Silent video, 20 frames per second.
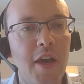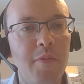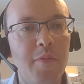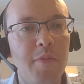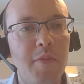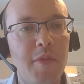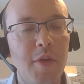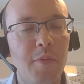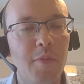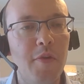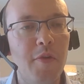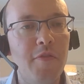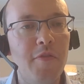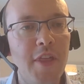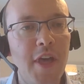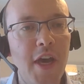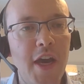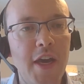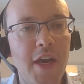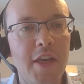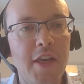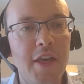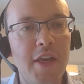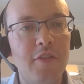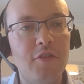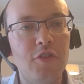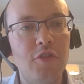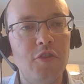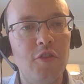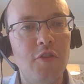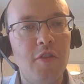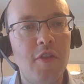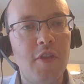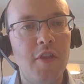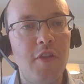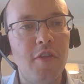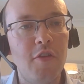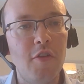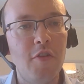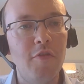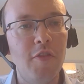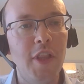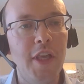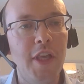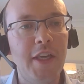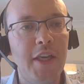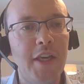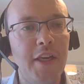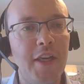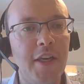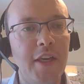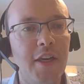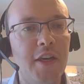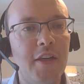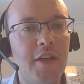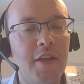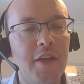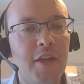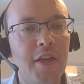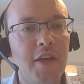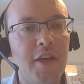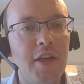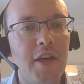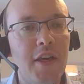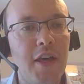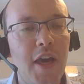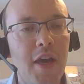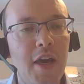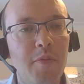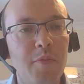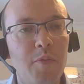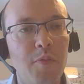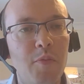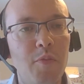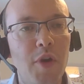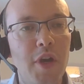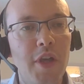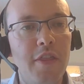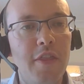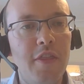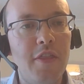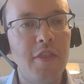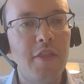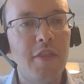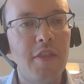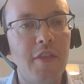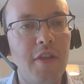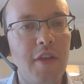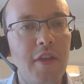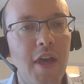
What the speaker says: Some of that is due to sort of linking it with